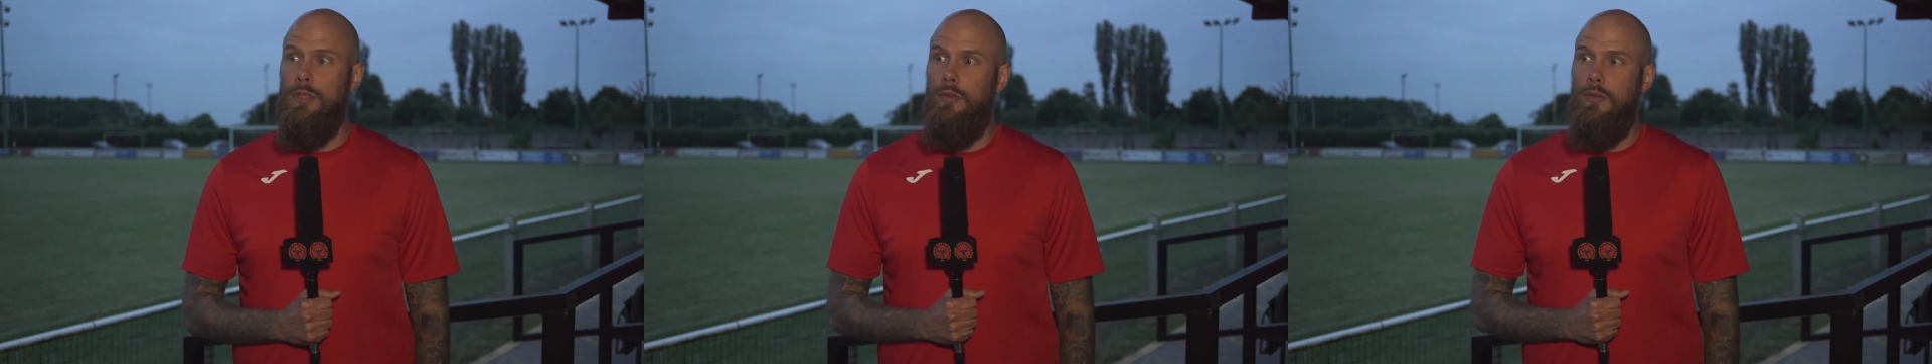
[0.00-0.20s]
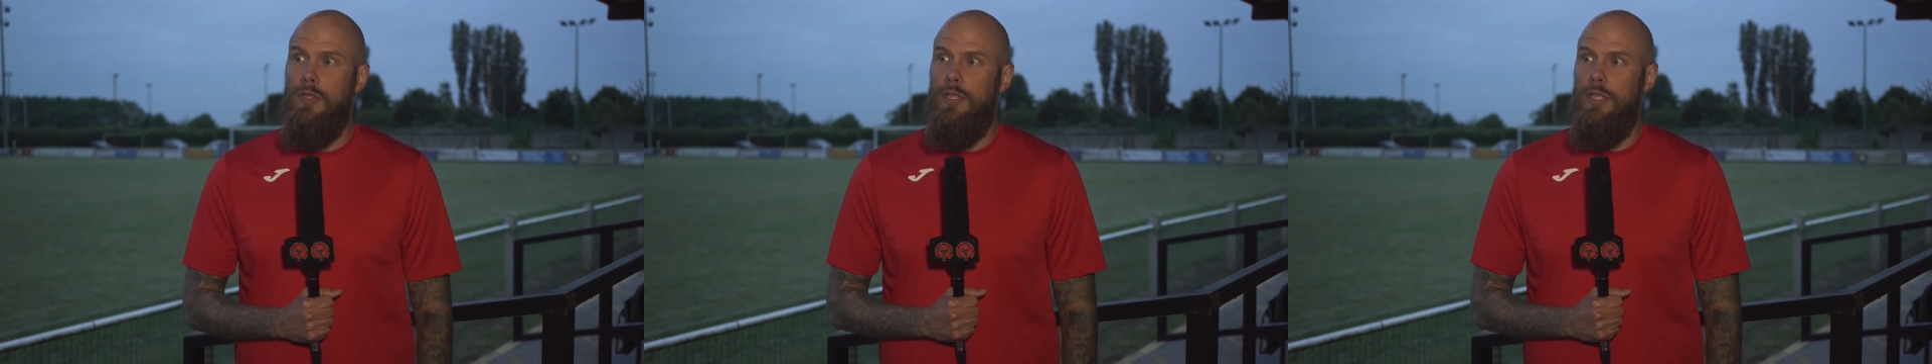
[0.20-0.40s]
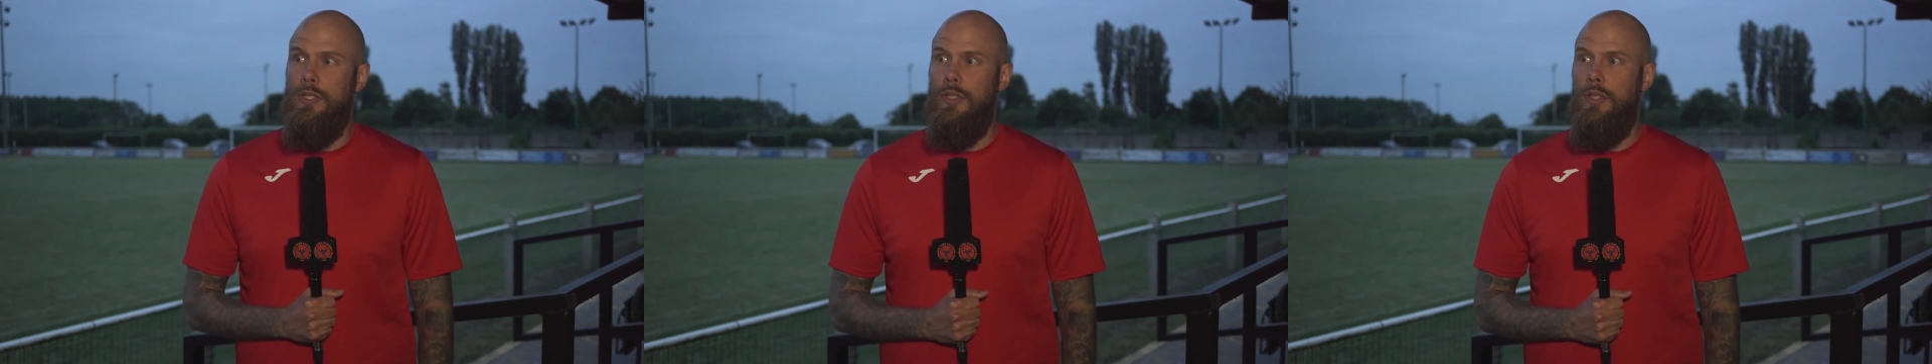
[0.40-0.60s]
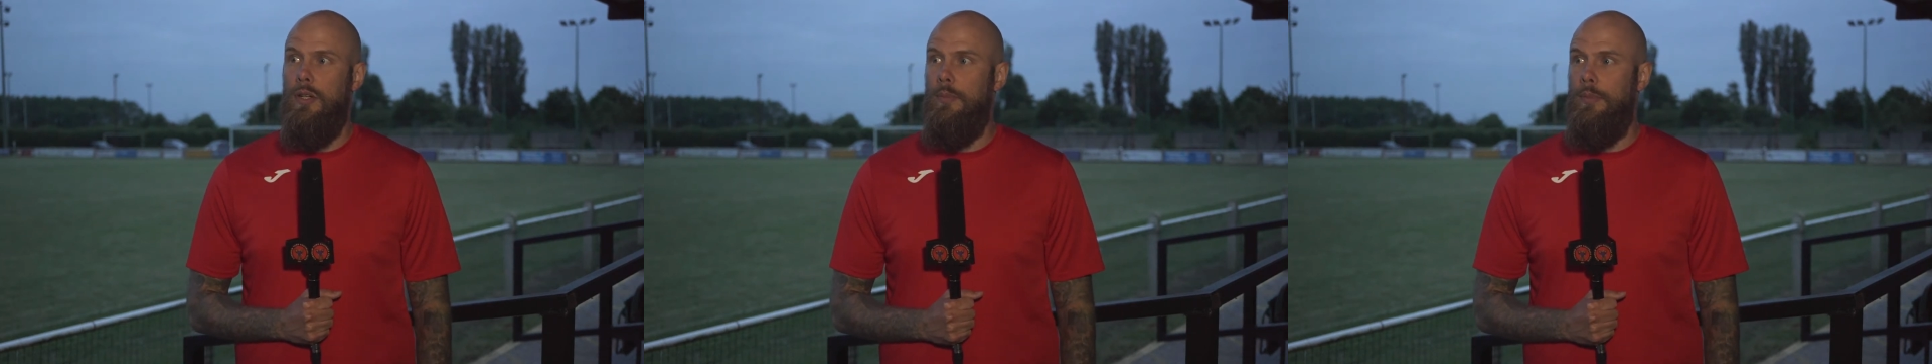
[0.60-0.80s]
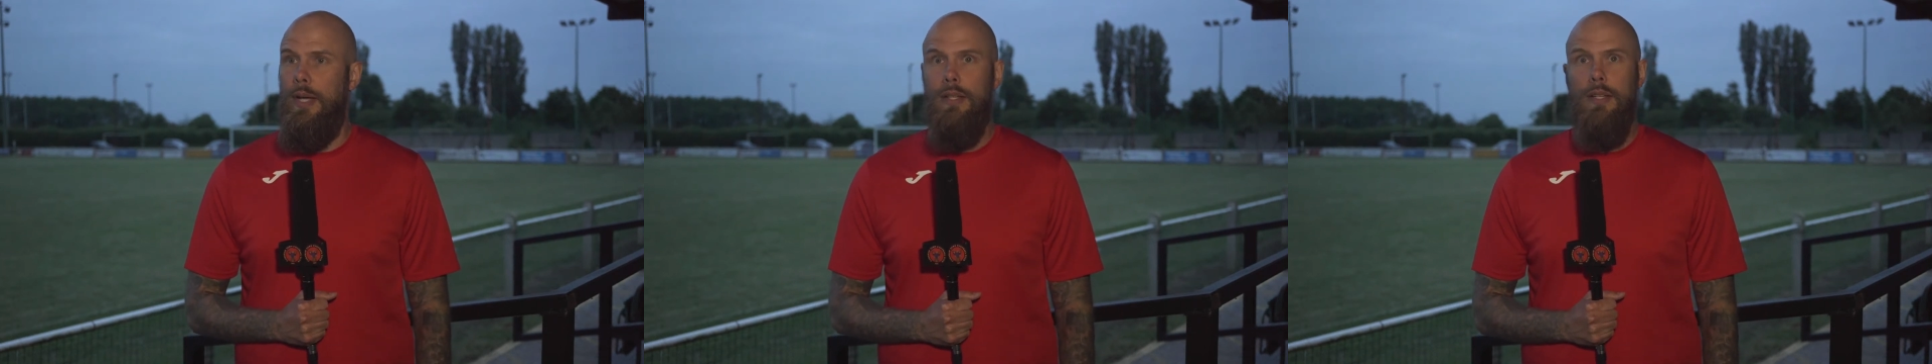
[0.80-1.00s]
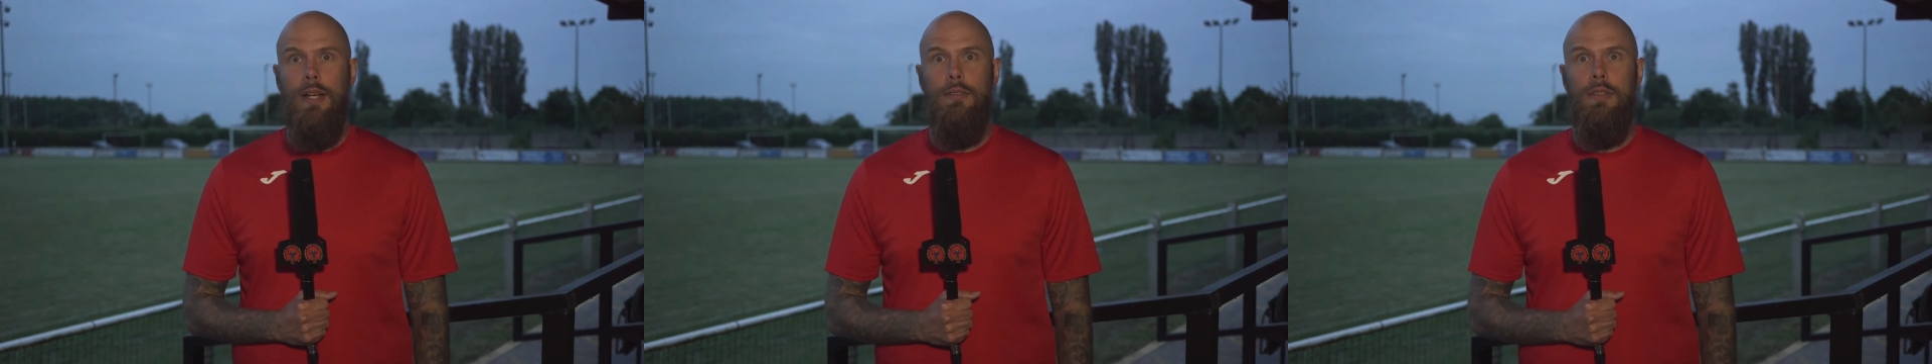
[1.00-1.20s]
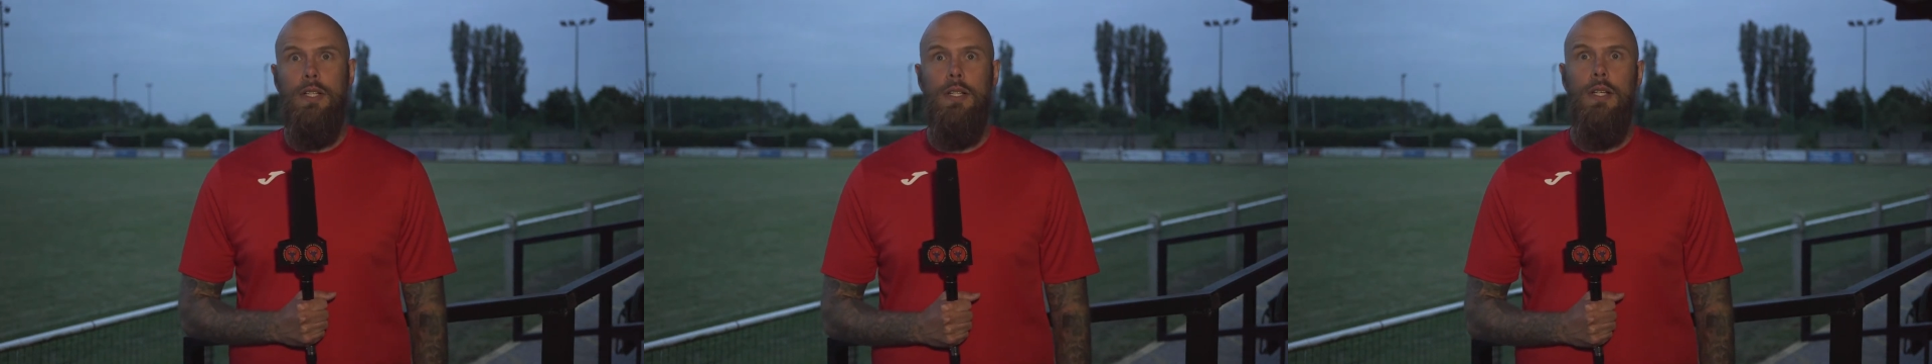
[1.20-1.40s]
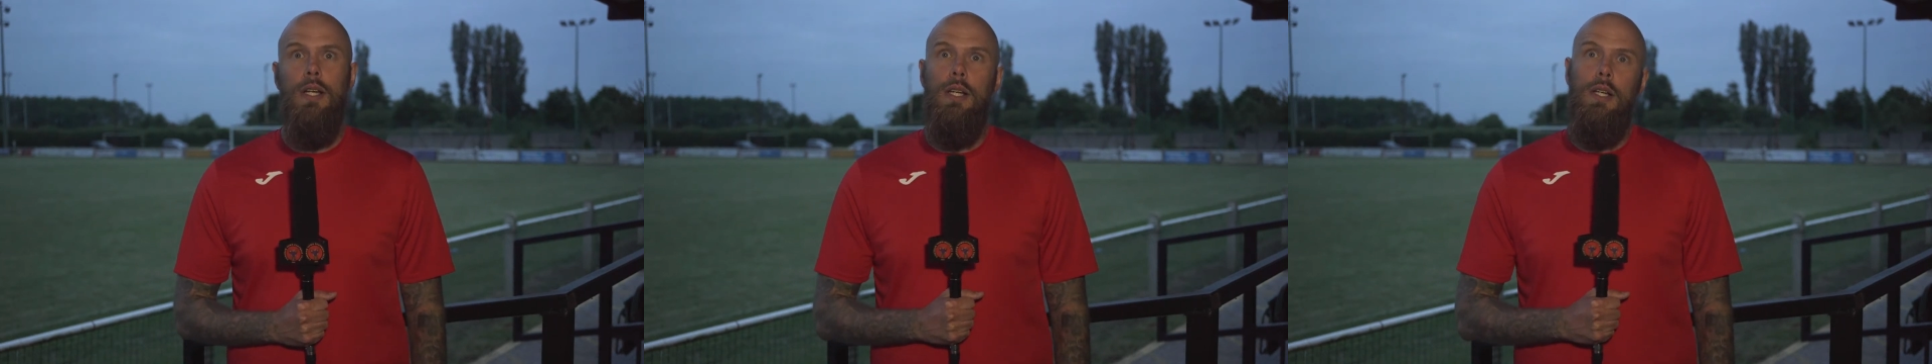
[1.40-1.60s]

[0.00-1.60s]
Obviously, it's a lot better than having